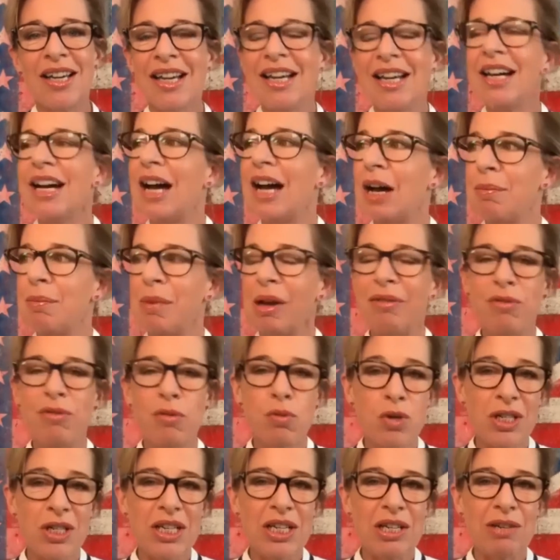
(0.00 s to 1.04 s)
My
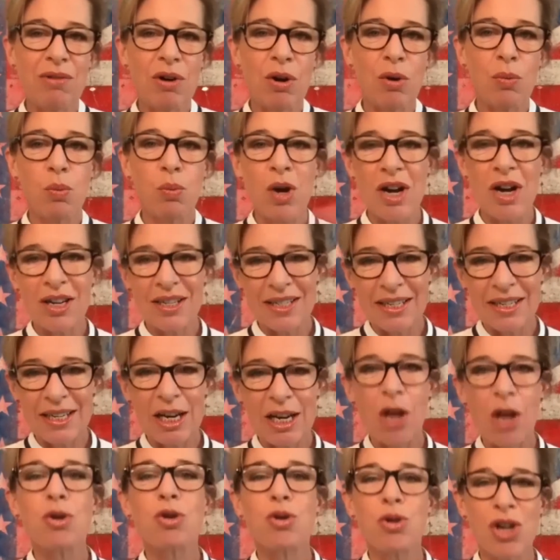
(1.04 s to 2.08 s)
14-year-old works at a
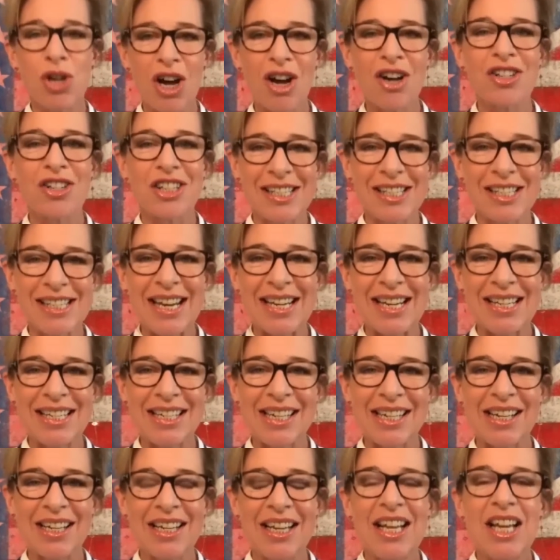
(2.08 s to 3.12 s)
local garden
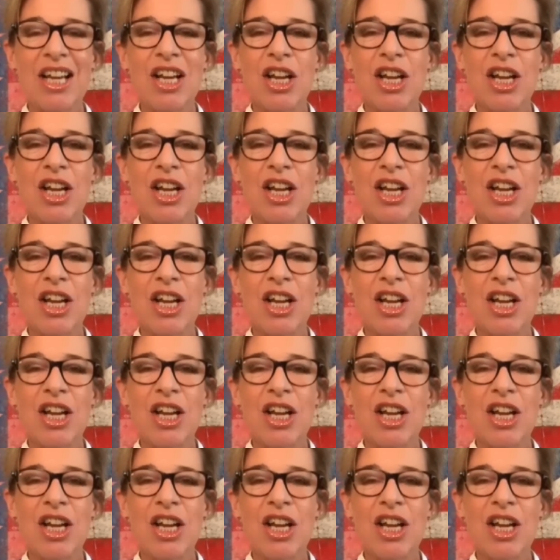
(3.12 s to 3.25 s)
centre.